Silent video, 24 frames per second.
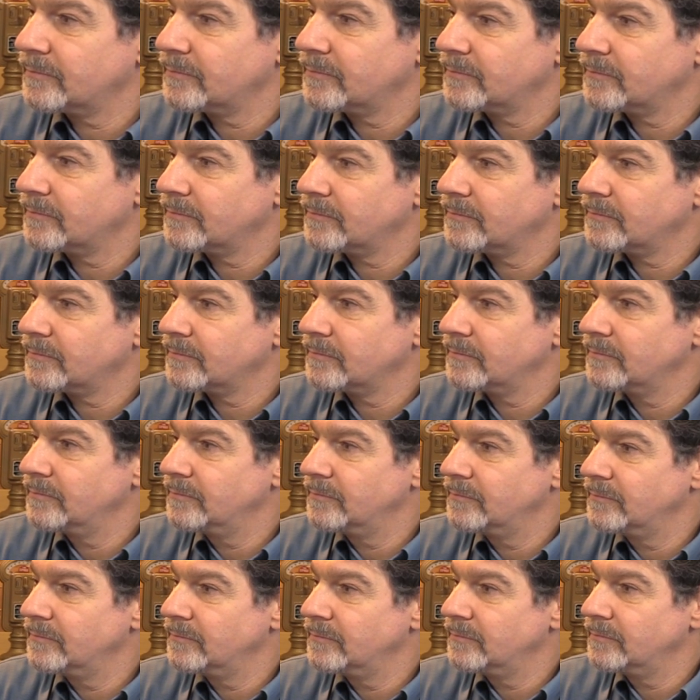
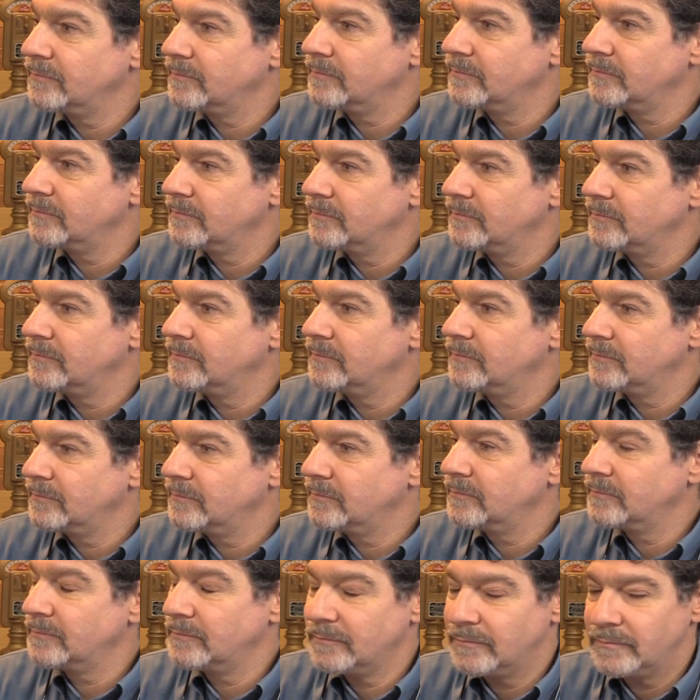
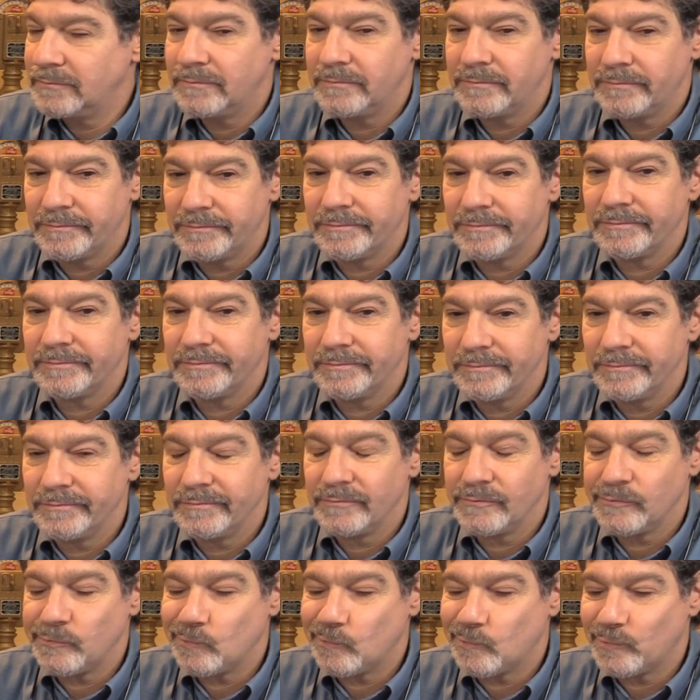
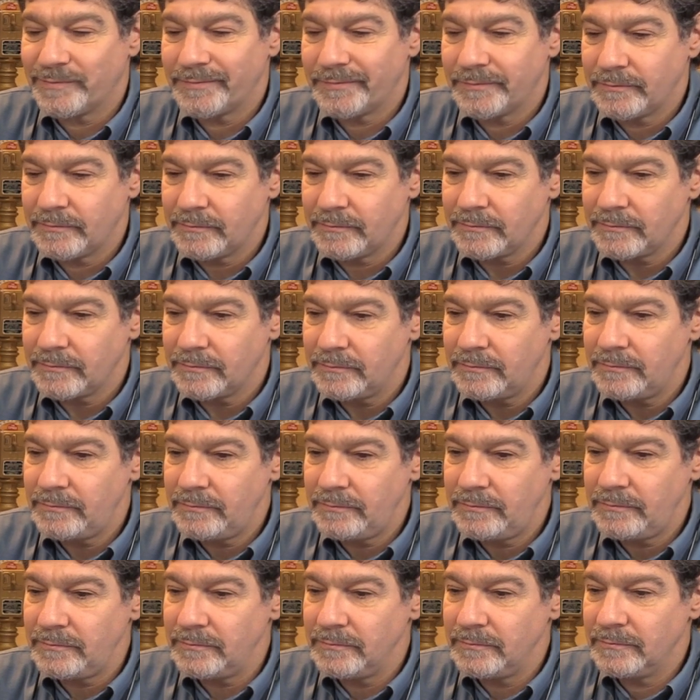
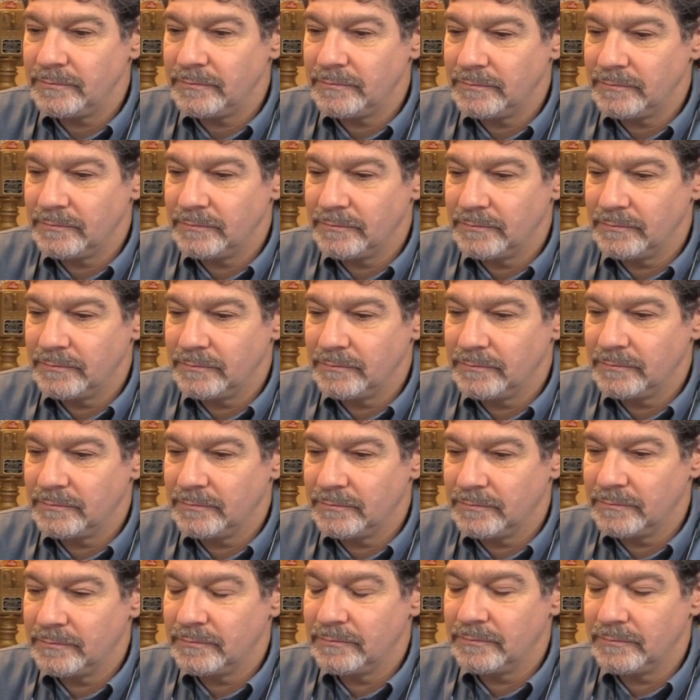
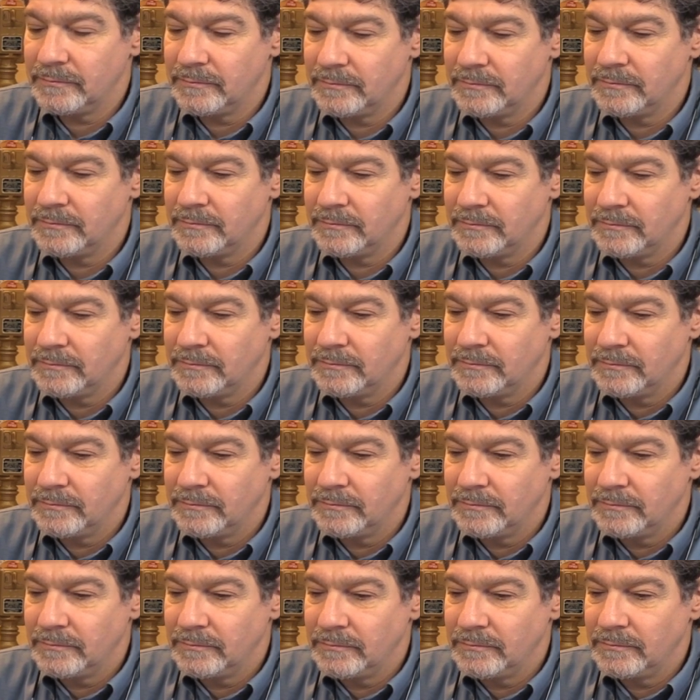
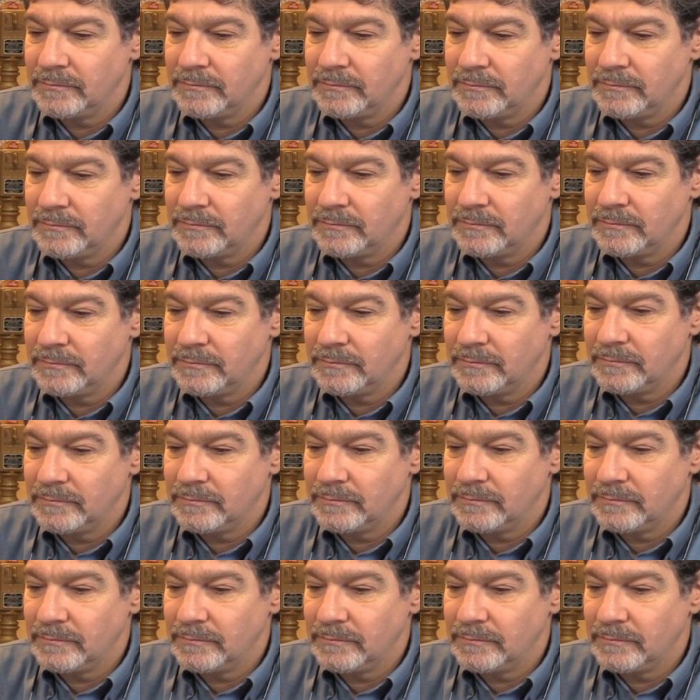The person shown says nothing.